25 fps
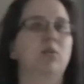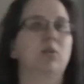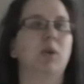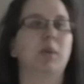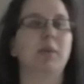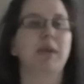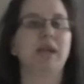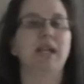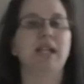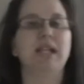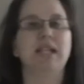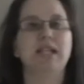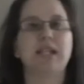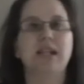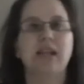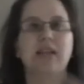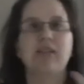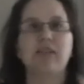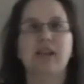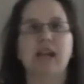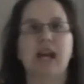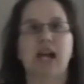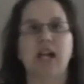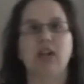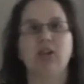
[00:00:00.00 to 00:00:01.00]
Well, I mean, he did
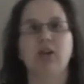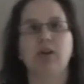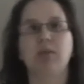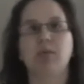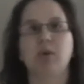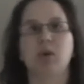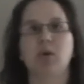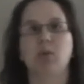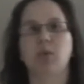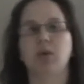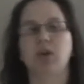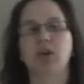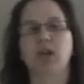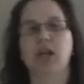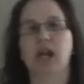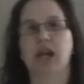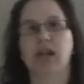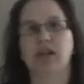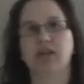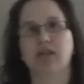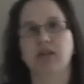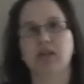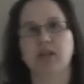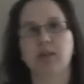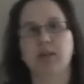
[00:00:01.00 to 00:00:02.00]
have a colouring book where you
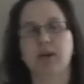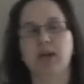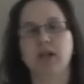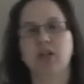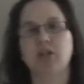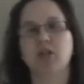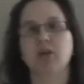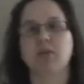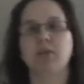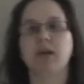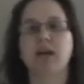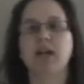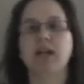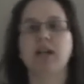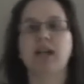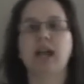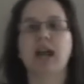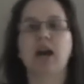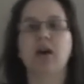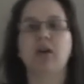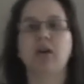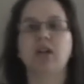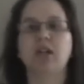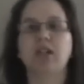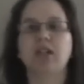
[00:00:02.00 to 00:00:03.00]
colour in the picture, but
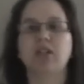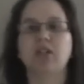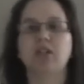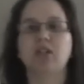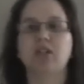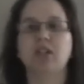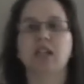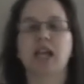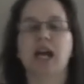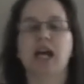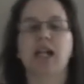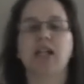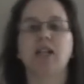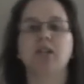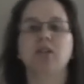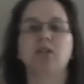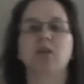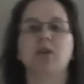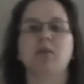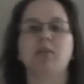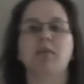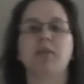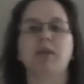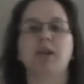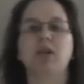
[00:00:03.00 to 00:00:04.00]
now he just
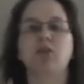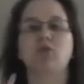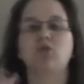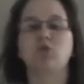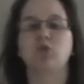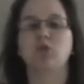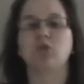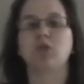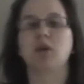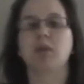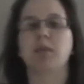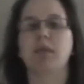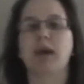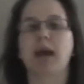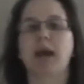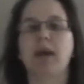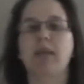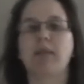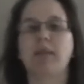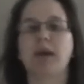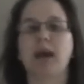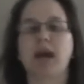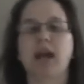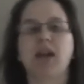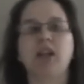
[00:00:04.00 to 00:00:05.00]
he draws on
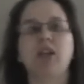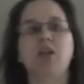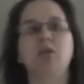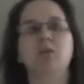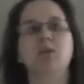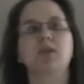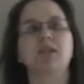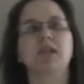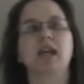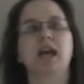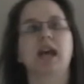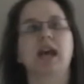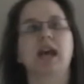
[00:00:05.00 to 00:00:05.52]
paper, and he'll